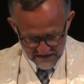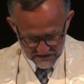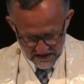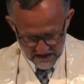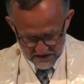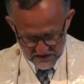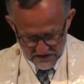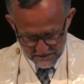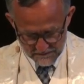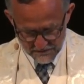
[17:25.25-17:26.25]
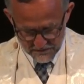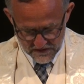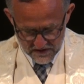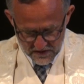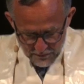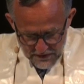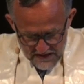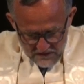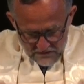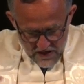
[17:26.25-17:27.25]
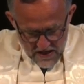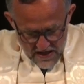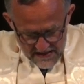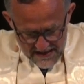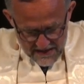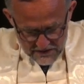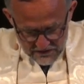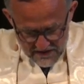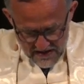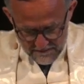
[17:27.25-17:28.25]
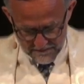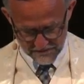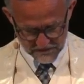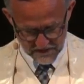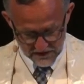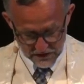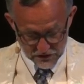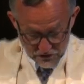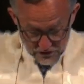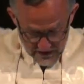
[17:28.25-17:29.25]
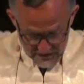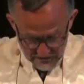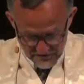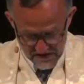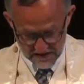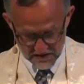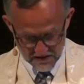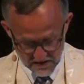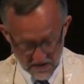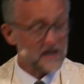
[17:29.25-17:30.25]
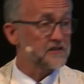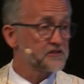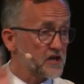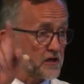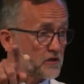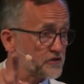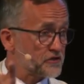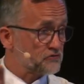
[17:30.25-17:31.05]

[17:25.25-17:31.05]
and a half days, the breath of God entered them, and they stood on their feet, and terror